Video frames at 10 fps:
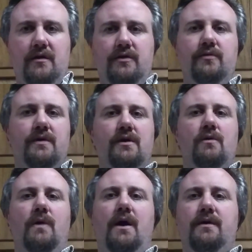You can
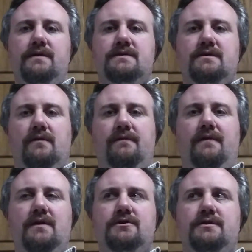go out and still
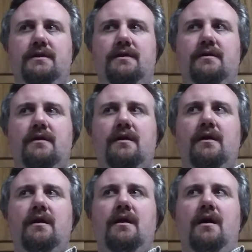function
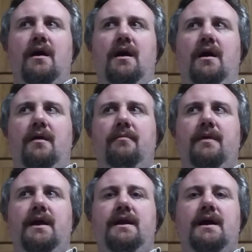
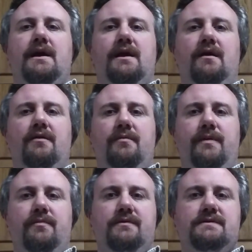and not get other
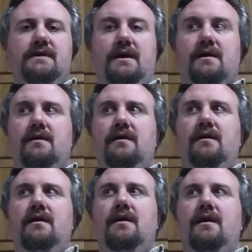people sick.
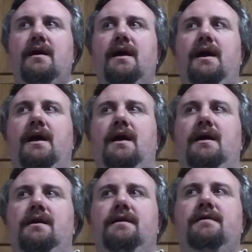
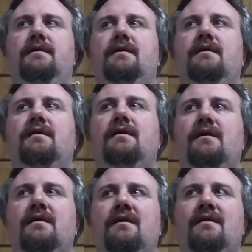And
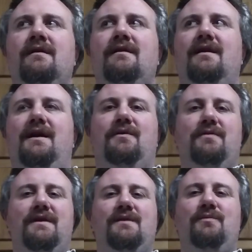I
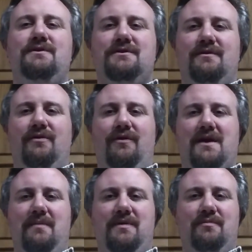don't think we should
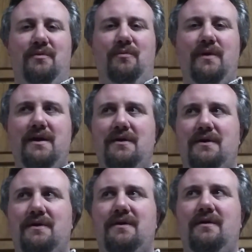look at people
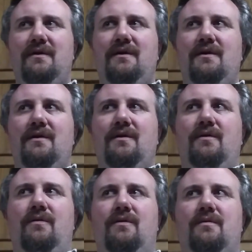weird
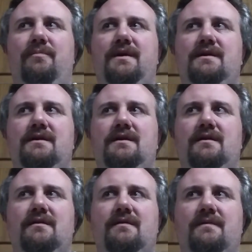or
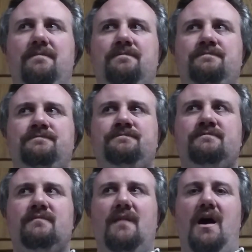be
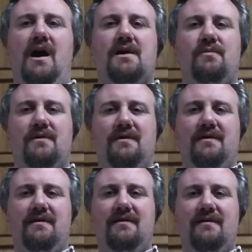awkward